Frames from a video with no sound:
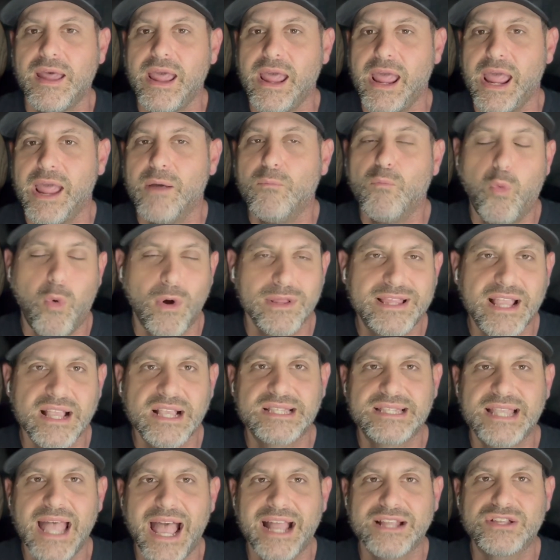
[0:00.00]
And what
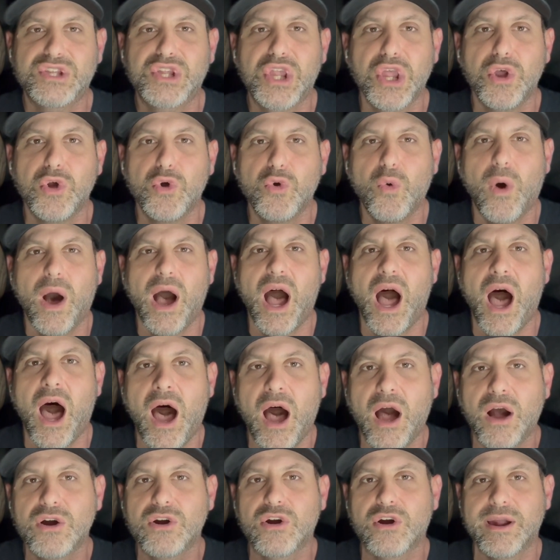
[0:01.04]
does that do? A
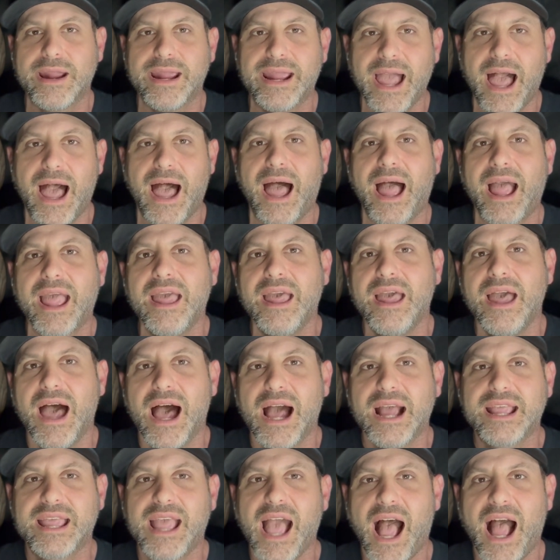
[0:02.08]
hungry guy,
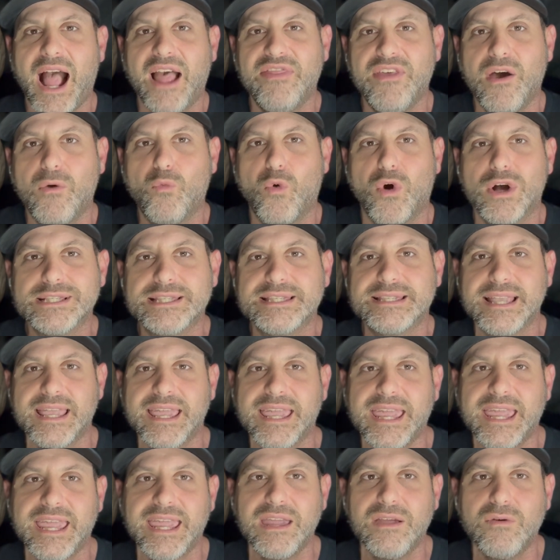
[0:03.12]
a guy that wants to
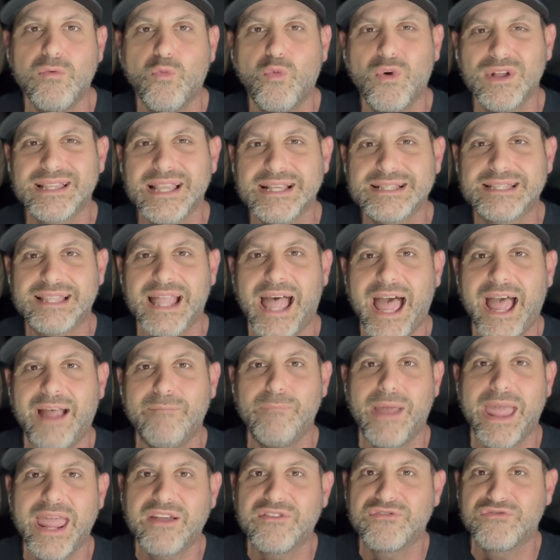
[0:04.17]
eat. What does that
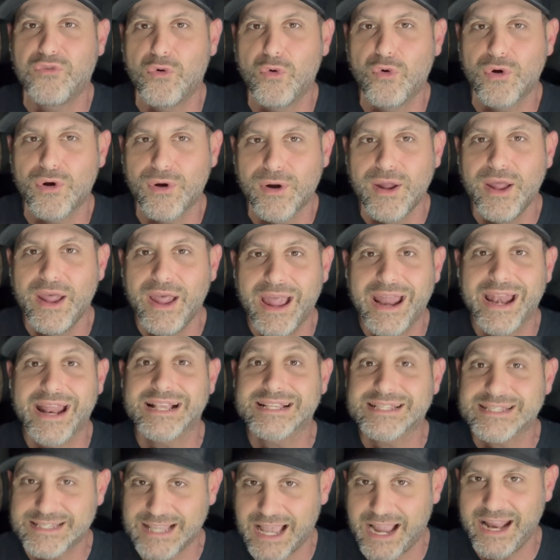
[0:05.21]
make for an
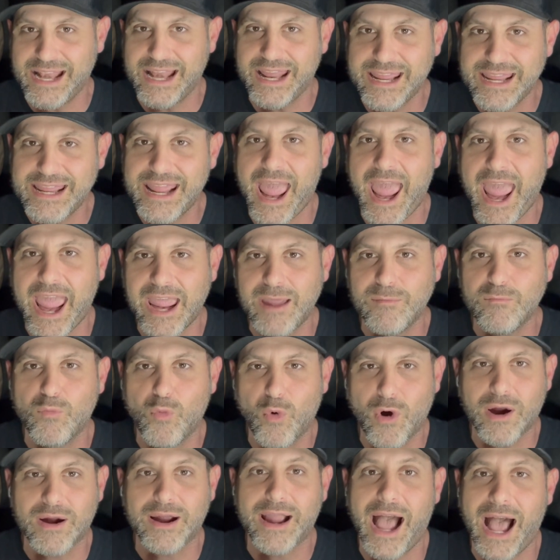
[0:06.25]
exciting game
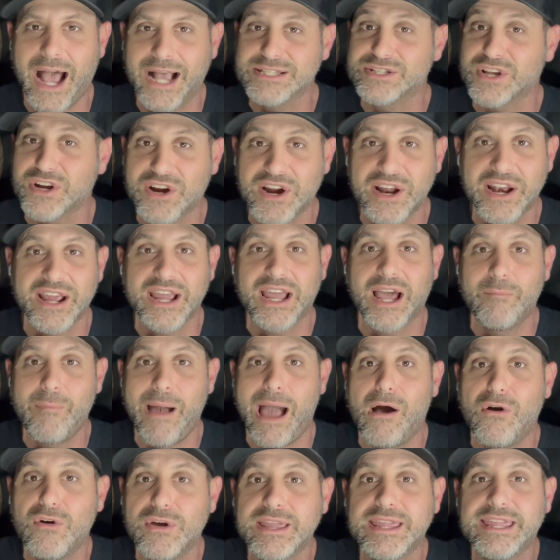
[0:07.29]
where guys are going to come
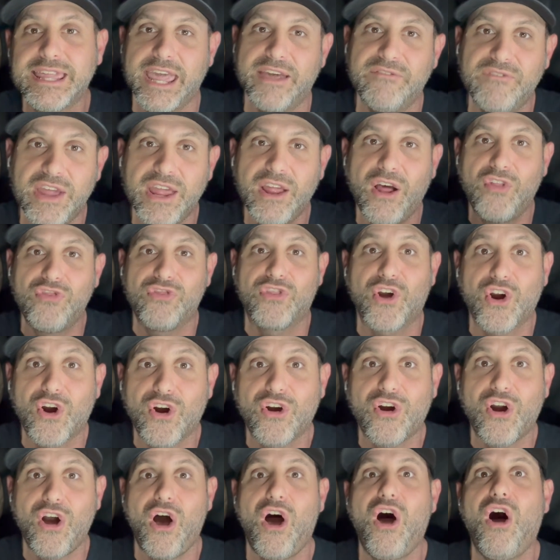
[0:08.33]
out and give it
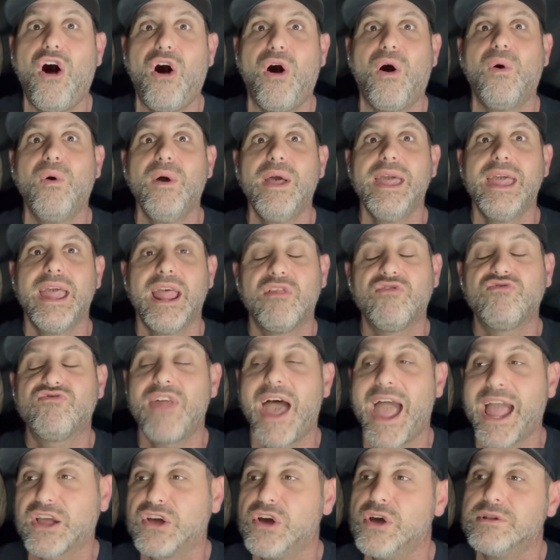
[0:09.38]
their all? And
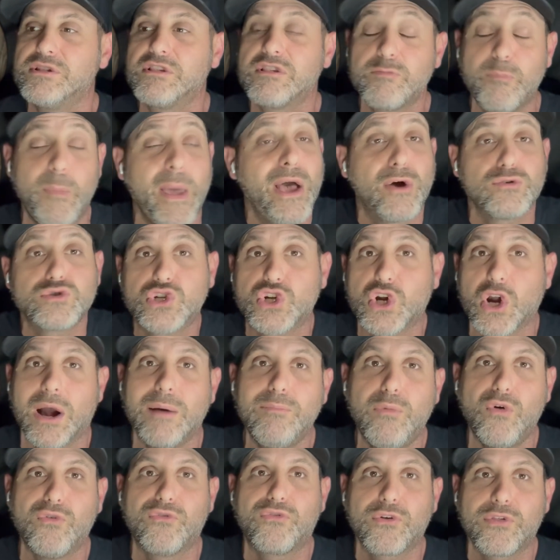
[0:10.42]
that could spell
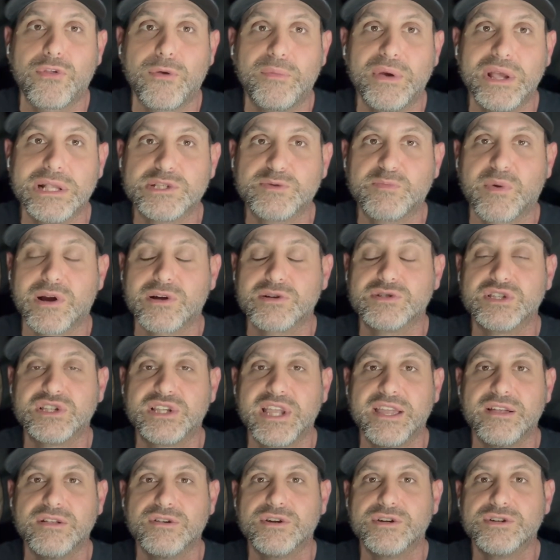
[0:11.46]
trouble for the Pittsburgh
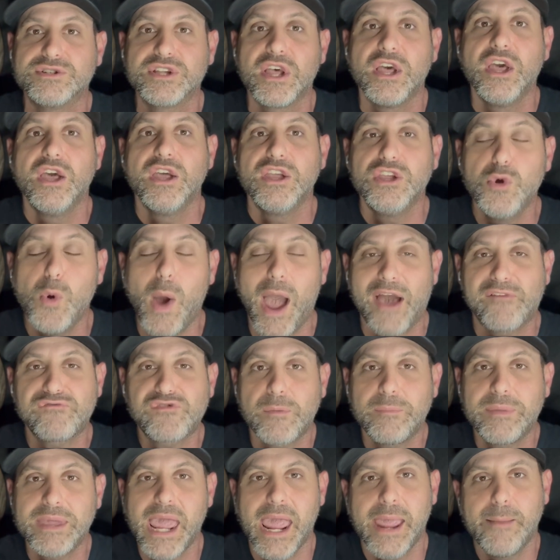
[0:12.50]
Steelers. You have
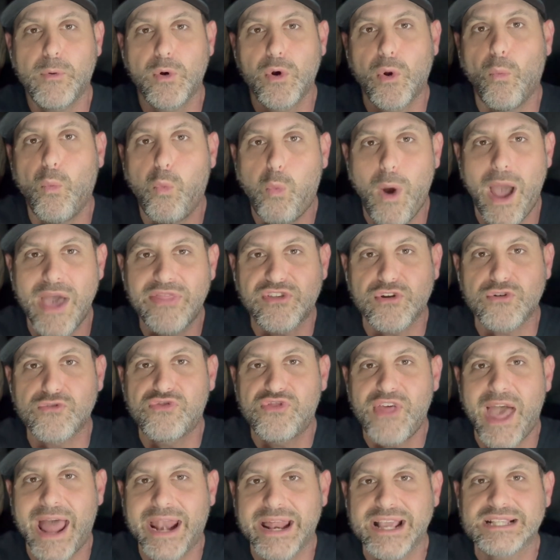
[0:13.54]
to be able to weather
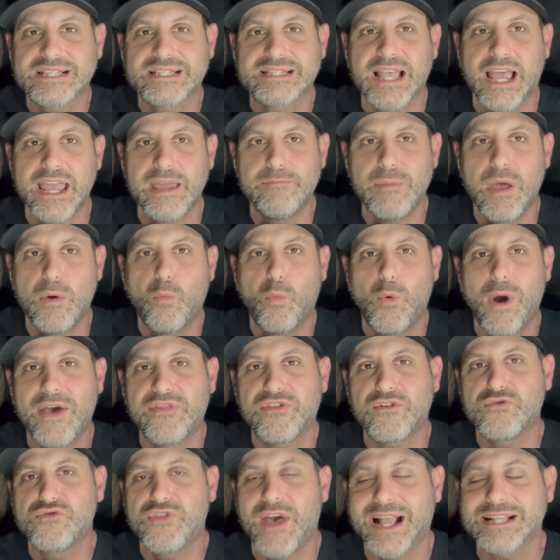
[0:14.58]
that excitement,
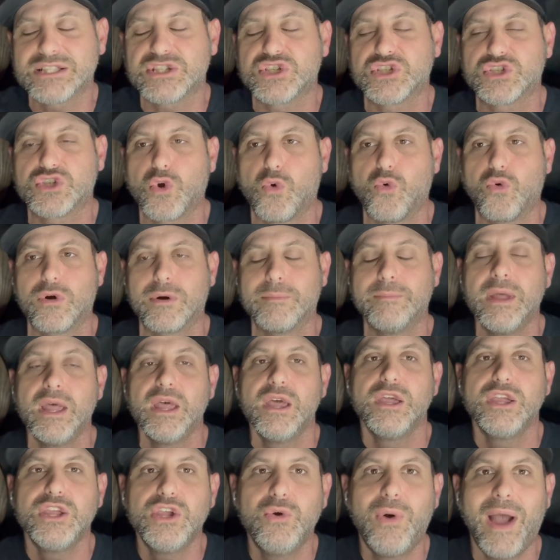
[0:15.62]
weather that storm.
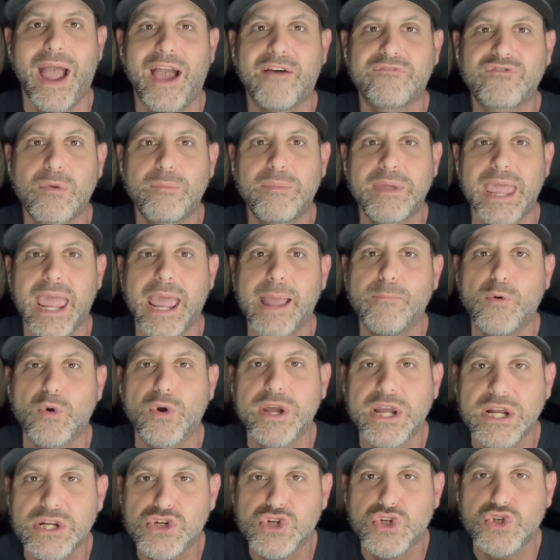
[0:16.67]
You have to be able to
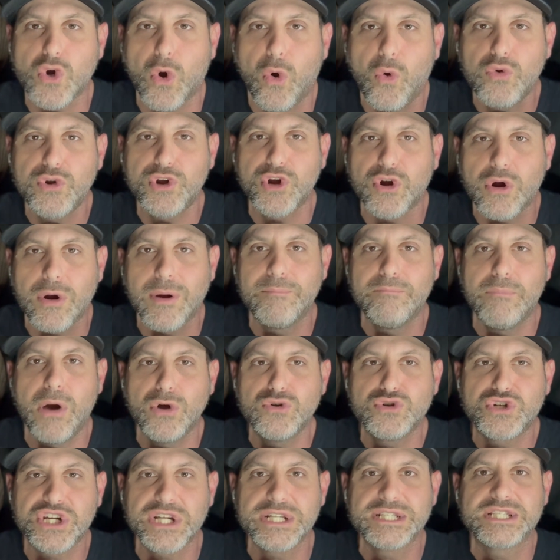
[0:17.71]
control your
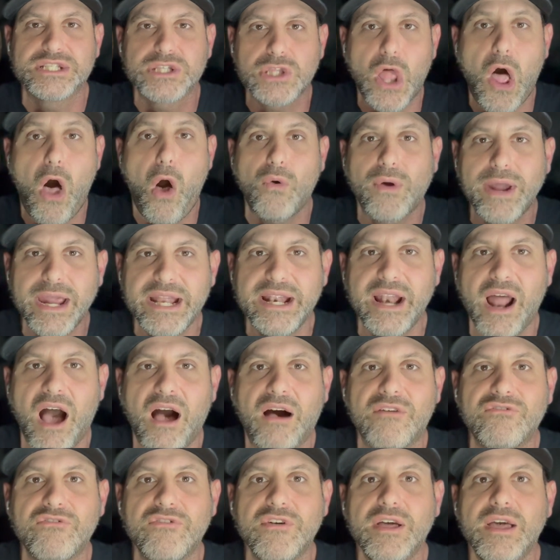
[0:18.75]
emotions long
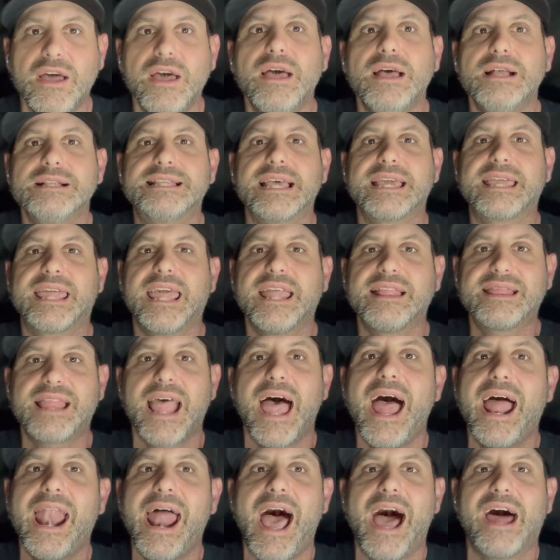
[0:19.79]
enough to get
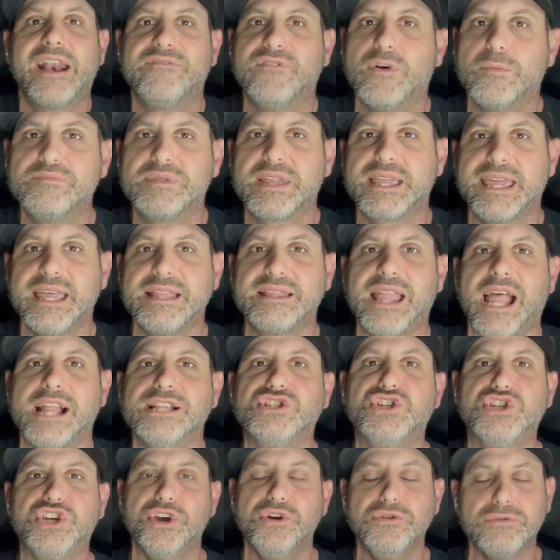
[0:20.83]
that out of them, to get that
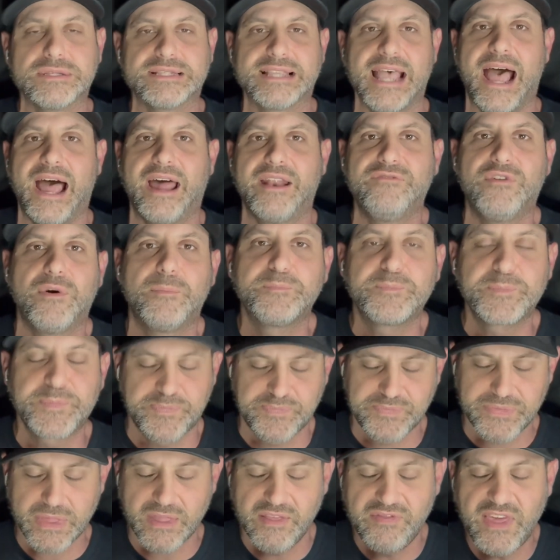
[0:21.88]
juice out of them.
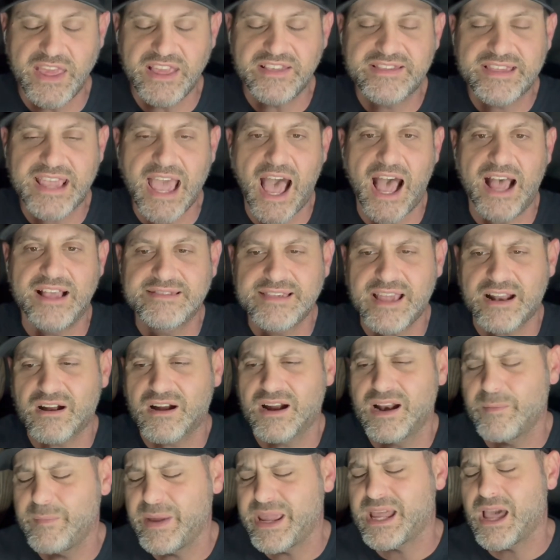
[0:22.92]
These guys that are
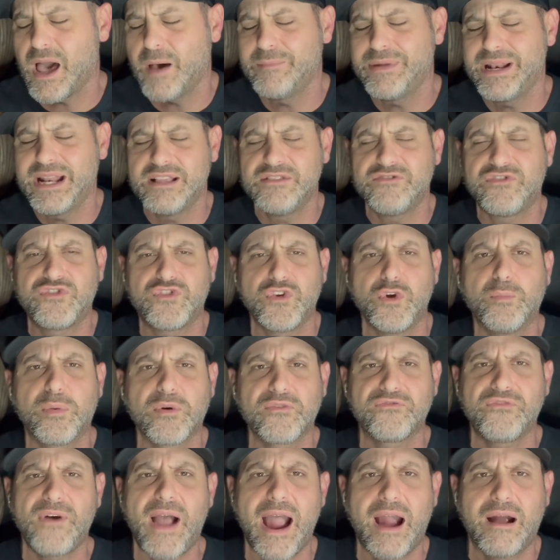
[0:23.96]
going to be coming in super
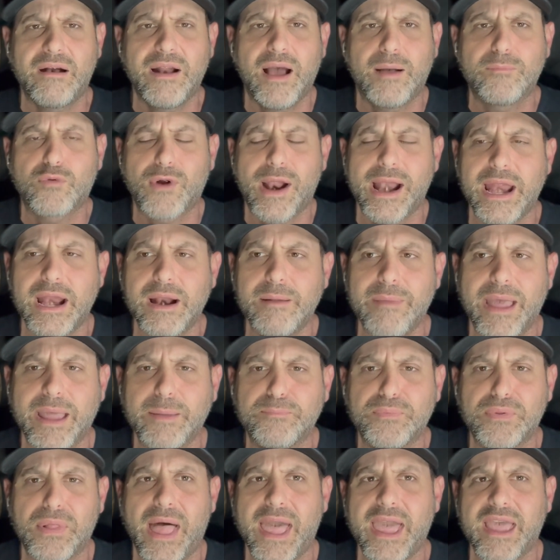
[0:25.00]
fired up, ready to
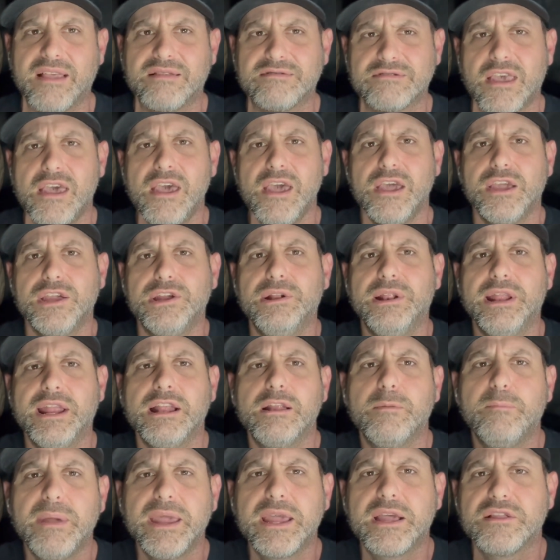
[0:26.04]
make plays. You need
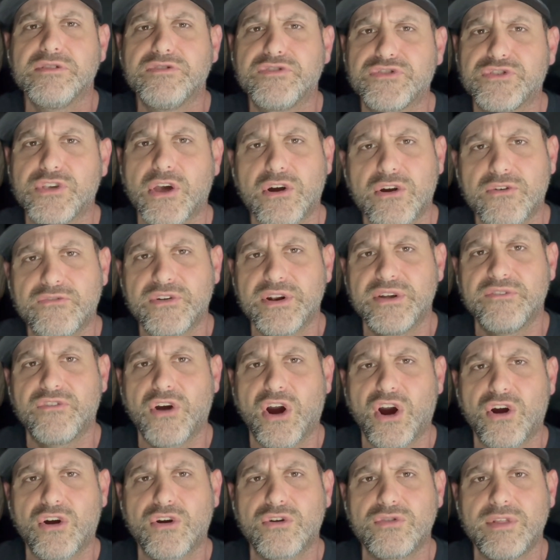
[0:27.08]
to be conservative
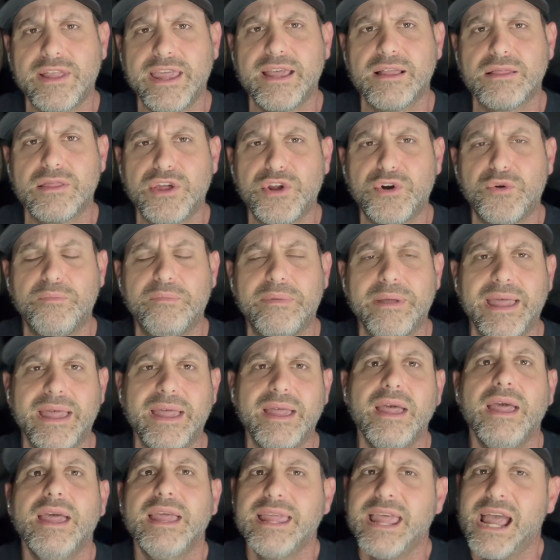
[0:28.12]
early a little
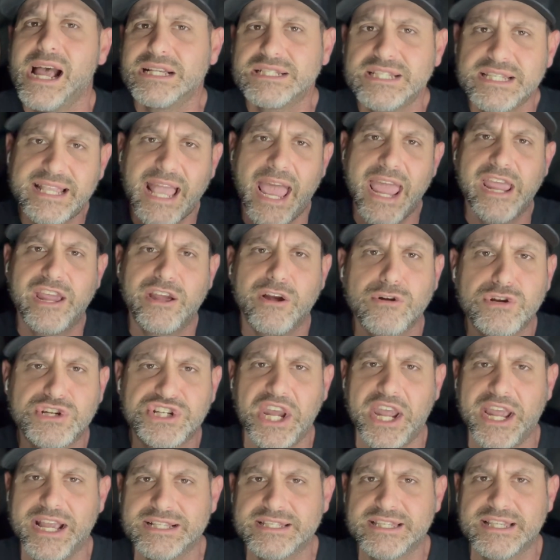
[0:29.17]
bit. Yes, take your
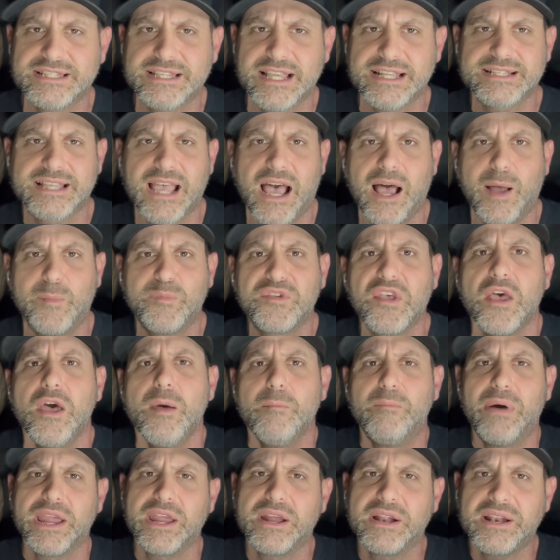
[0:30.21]
chances at times,
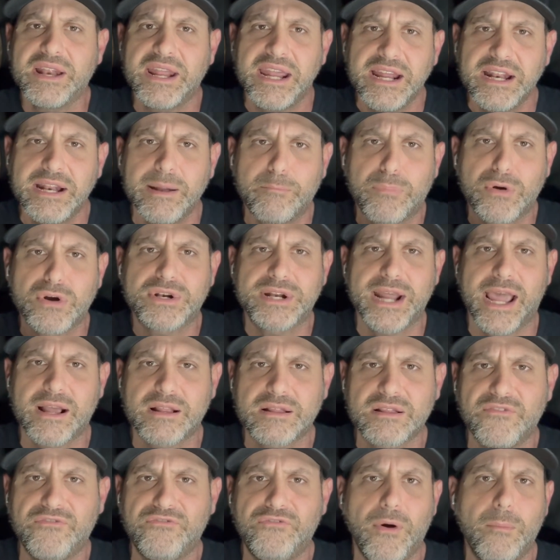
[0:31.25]
but you need to protect
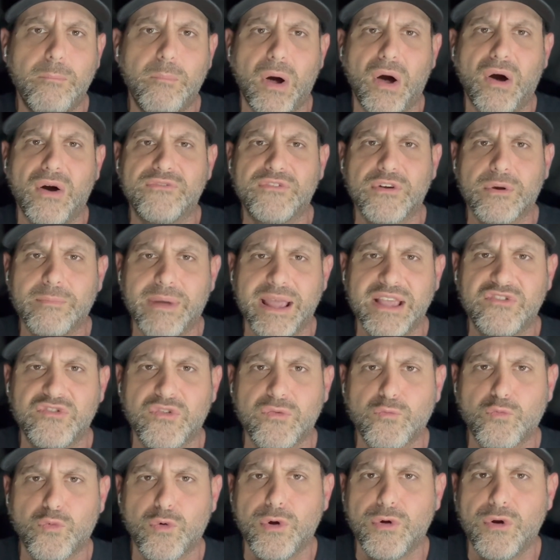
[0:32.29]
the football if you're
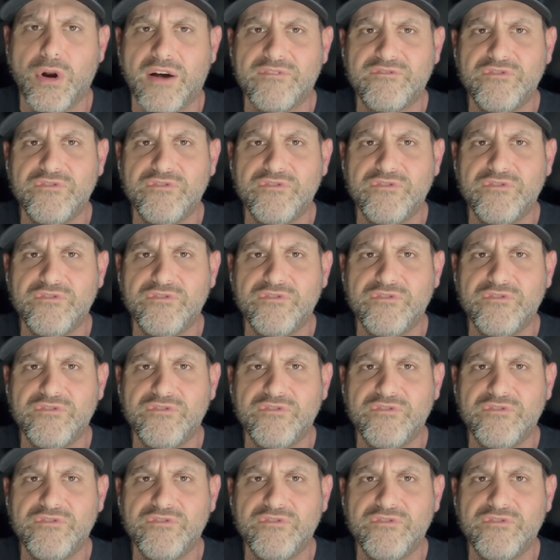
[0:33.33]
Mason Rudolph.